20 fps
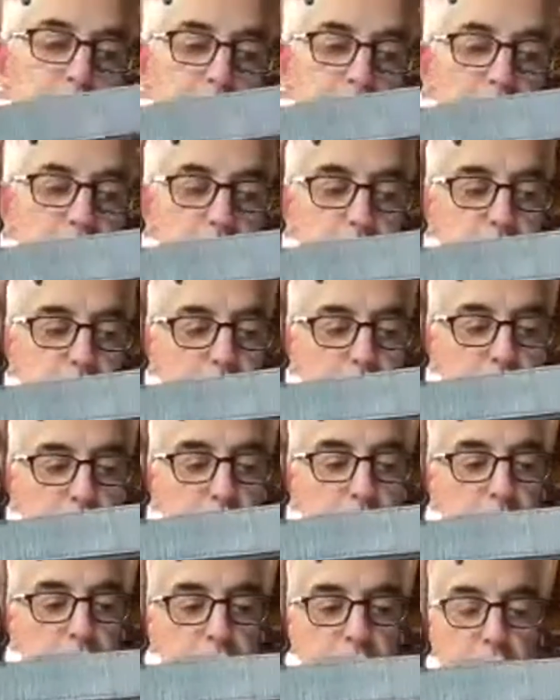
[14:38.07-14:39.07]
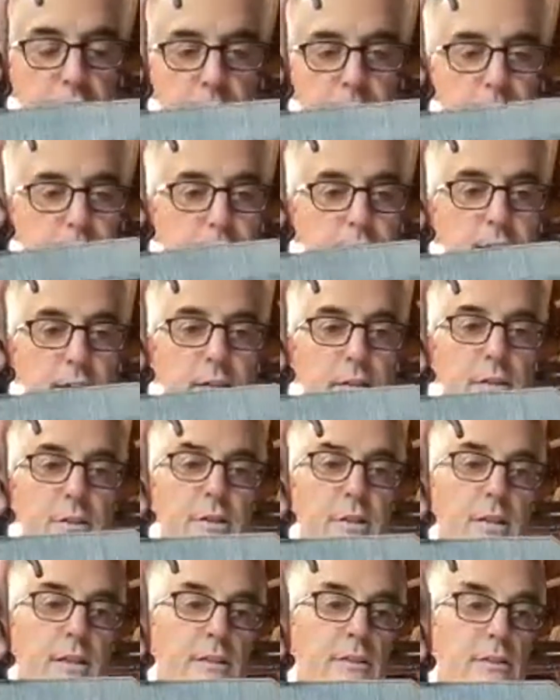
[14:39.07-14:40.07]
this on at the very top, and it'll
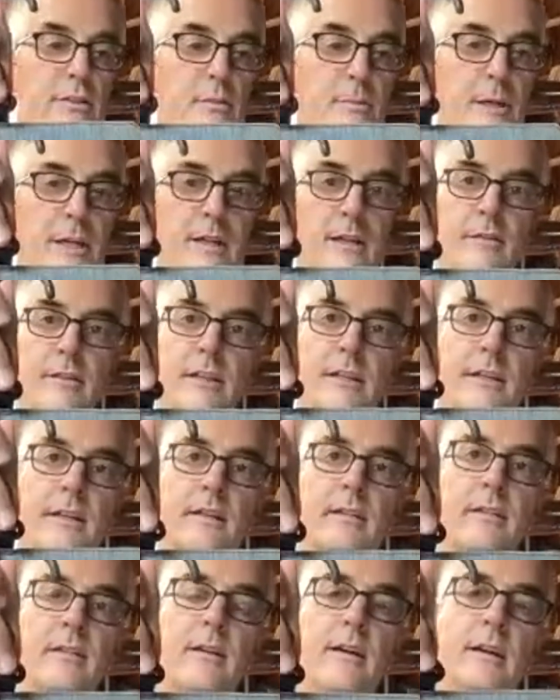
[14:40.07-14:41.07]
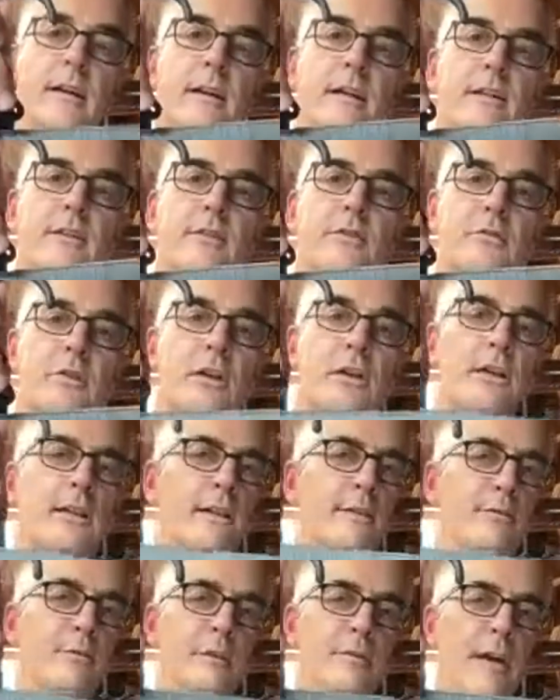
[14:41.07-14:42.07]
hook on just about everything. It's
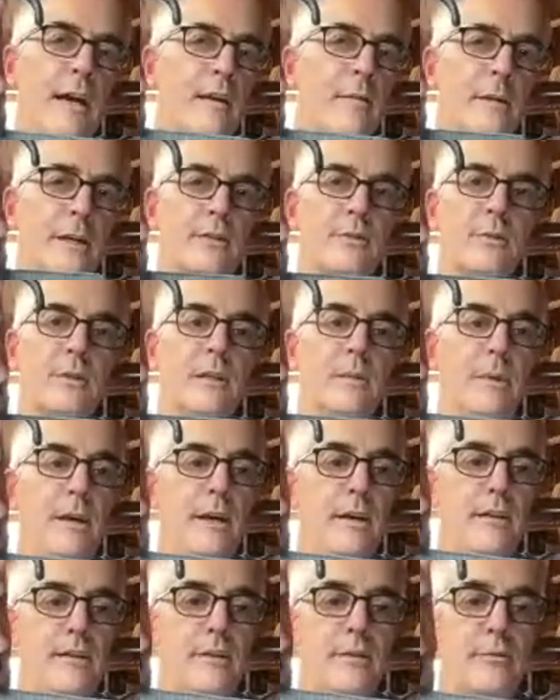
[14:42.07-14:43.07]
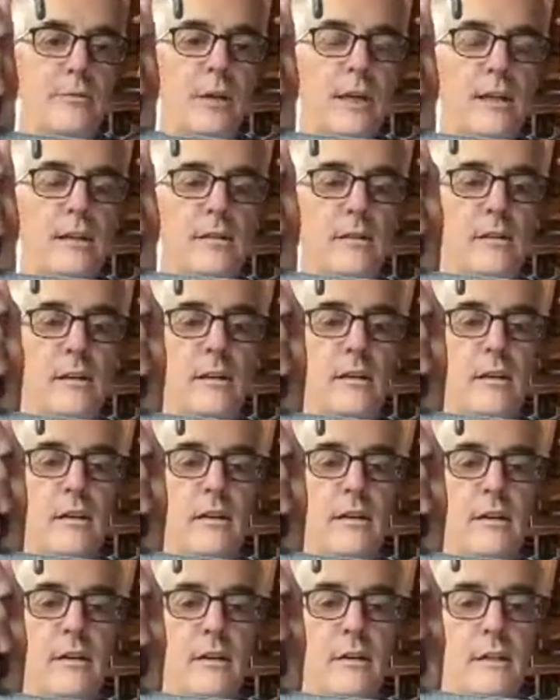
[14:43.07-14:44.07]
strong enough. We've had about 20 pounds of weight
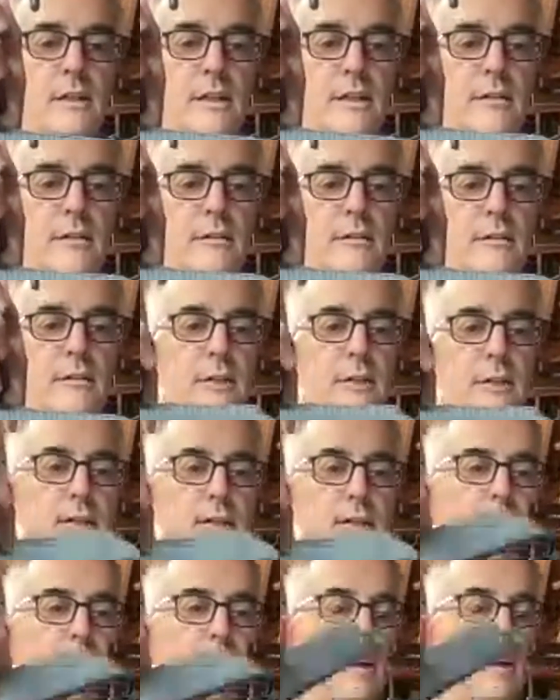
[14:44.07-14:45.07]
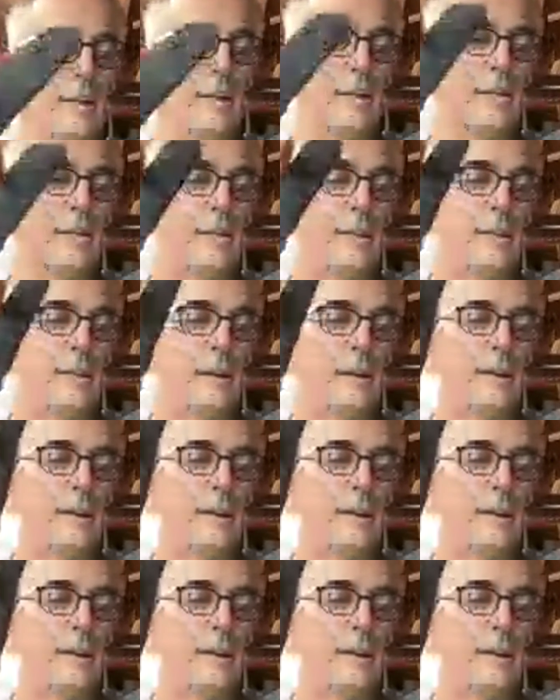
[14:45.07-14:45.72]
on it, and